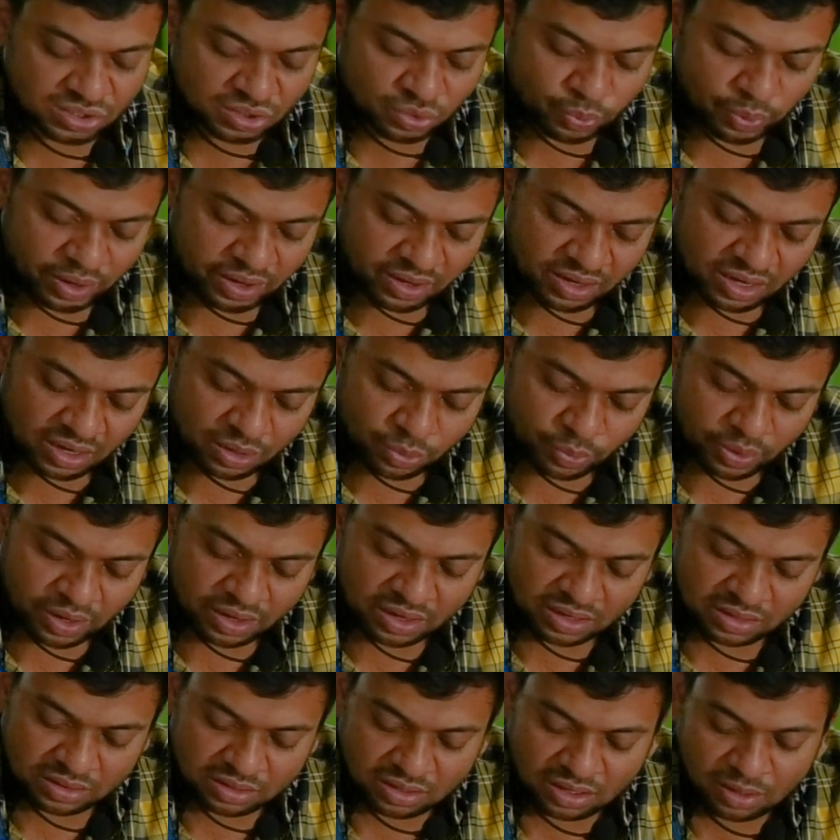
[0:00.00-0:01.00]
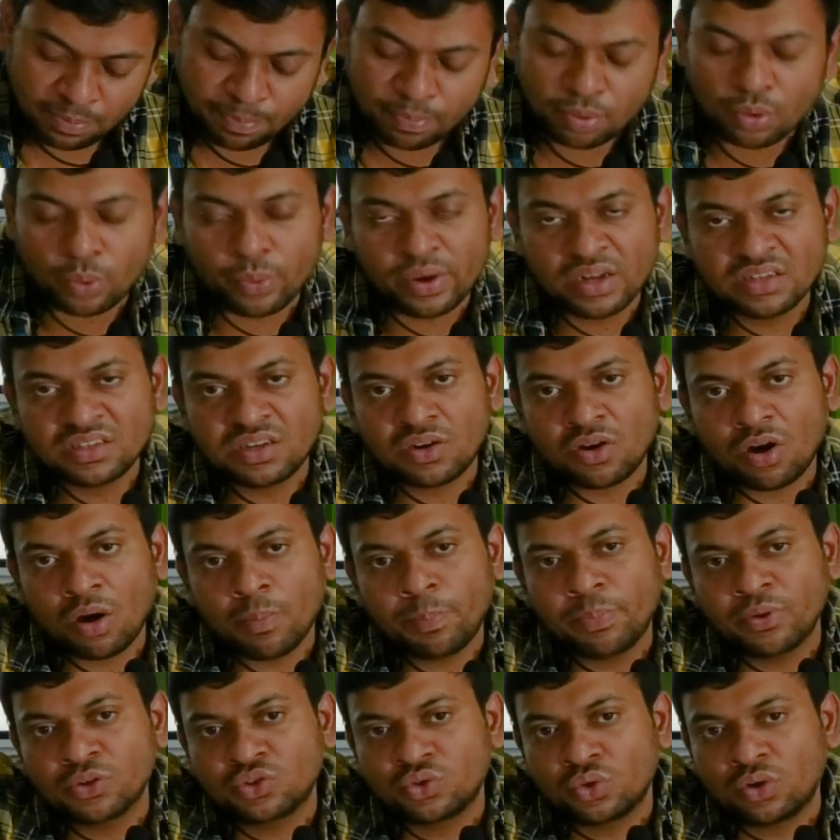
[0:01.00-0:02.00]
2023 provides an
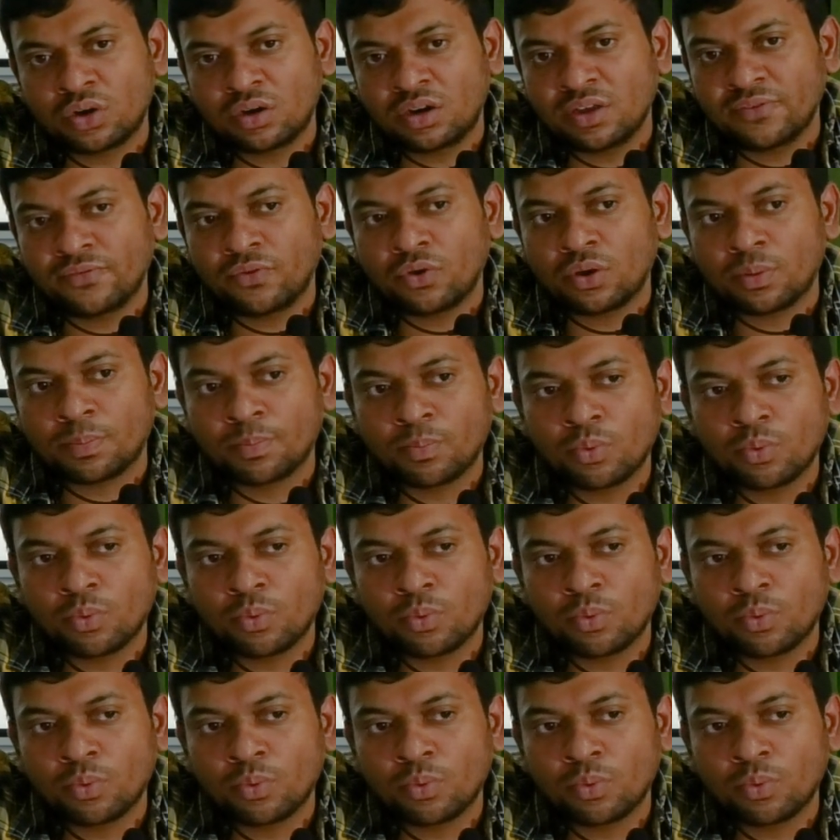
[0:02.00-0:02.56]
opportunity for